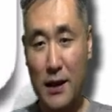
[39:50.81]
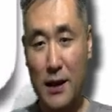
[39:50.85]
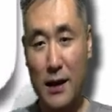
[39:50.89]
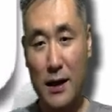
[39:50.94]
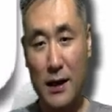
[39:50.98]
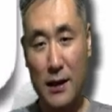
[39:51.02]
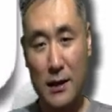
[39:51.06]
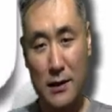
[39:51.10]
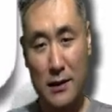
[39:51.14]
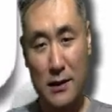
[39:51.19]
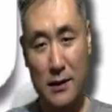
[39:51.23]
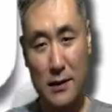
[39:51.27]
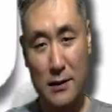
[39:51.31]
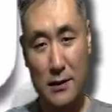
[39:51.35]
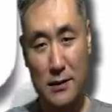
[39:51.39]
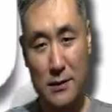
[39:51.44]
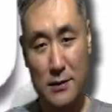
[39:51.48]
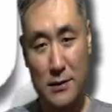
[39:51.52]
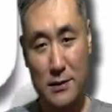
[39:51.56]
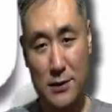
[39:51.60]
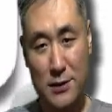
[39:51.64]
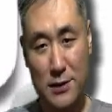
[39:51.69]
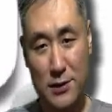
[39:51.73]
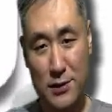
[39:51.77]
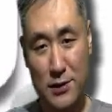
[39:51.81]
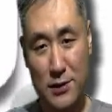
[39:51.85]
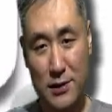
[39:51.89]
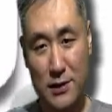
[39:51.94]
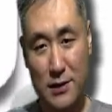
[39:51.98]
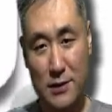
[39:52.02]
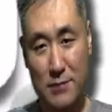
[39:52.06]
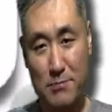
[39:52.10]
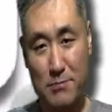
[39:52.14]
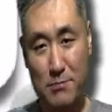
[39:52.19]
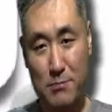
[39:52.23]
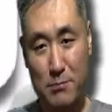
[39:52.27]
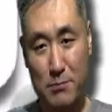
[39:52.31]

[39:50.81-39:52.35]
And just like a